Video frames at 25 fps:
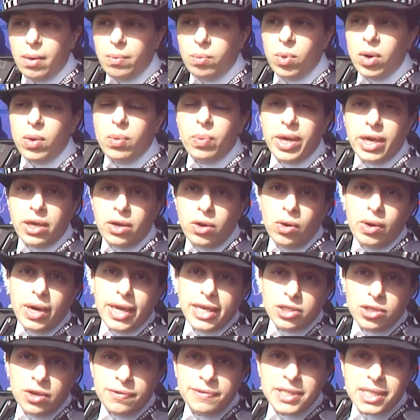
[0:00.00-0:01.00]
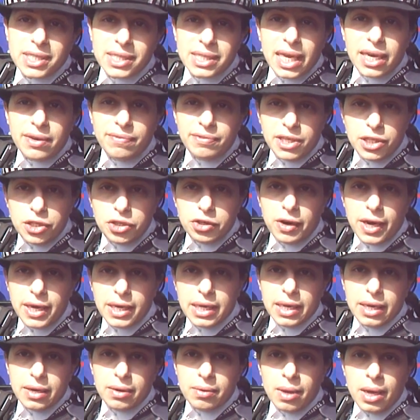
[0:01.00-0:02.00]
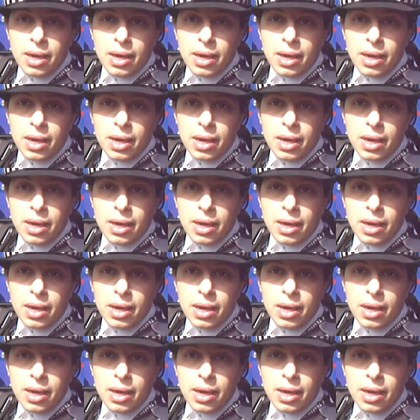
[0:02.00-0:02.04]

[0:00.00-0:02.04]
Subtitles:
What we call it is officer safety training.